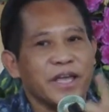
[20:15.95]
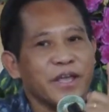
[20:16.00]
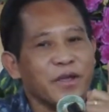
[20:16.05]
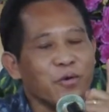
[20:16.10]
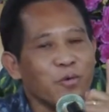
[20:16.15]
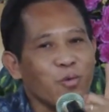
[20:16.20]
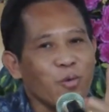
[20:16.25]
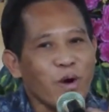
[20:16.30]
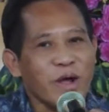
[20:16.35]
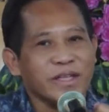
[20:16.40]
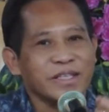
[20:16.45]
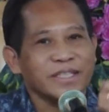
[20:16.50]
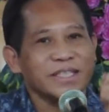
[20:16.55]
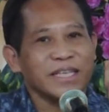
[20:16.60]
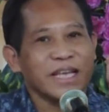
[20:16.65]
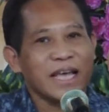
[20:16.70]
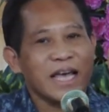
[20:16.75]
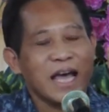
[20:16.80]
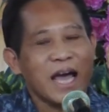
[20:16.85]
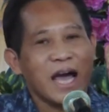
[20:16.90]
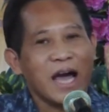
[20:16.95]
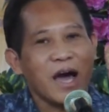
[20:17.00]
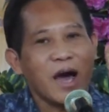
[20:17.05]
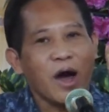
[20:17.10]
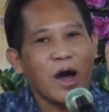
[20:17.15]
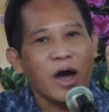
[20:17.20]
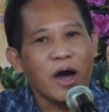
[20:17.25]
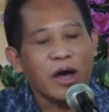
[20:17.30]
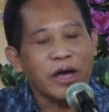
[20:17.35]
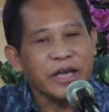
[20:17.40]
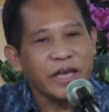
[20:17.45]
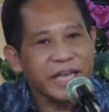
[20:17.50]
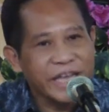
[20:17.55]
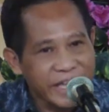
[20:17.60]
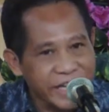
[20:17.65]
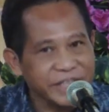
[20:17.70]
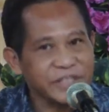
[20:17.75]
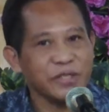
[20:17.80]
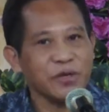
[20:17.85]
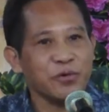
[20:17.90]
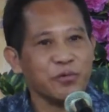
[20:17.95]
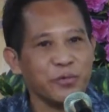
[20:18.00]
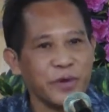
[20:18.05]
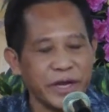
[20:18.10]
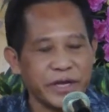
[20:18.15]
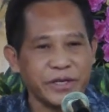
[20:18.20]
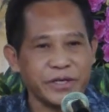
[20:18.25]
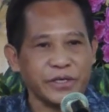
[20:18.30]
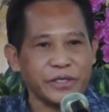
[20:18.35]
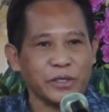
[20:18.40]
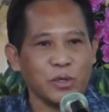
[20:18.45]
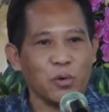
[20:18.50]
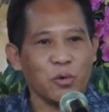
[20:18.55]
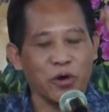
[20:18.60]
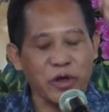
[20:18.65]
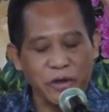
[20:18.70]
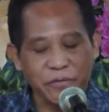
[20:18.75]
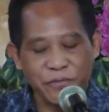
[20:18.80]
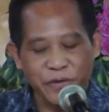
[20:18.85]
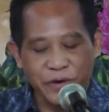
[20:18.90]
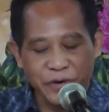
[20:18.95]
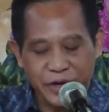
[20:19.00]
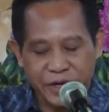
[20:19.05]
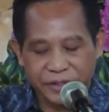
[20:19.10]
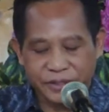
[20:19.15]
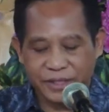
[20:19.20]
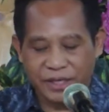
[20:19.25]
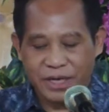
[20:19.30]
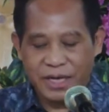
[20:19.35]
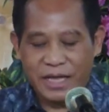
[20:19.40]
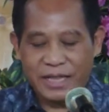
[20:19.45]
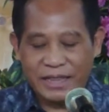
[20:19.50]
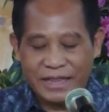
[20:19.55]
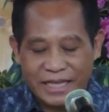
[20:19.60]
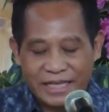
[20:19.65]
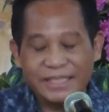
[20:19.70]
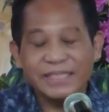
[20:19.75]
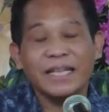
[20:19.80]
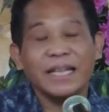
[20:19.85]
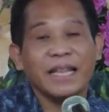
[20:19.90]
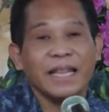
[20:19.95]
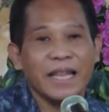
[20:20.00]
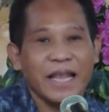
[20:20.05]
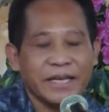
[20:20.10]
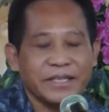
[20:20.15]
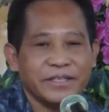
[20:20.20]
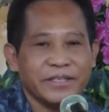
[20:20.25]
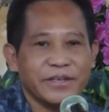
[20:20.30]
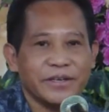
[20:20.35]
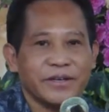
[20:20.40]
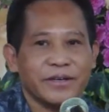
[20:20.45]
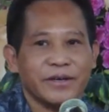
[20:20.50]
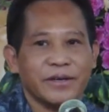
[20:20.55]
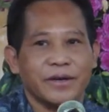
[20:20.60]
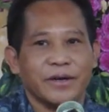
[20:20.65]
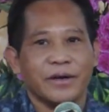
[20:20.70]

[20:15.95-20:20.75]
He wants his readers, whoever reads this letter,